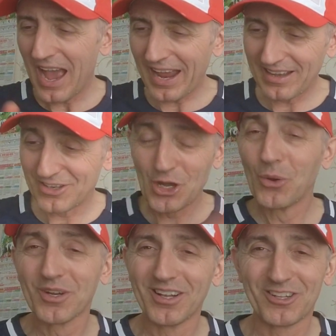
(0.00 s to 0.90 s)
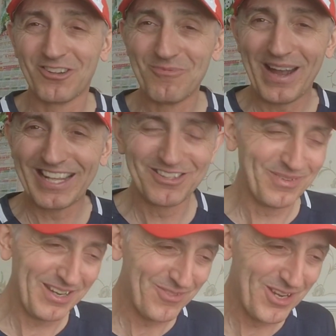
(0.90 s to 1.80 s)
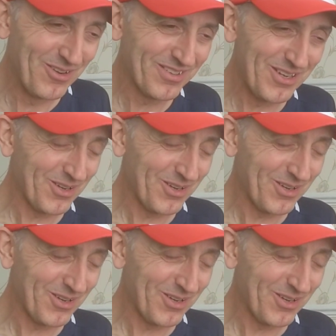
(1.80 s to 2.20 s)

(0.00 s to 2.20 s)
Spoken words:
And Dougall reminds me of Dougall.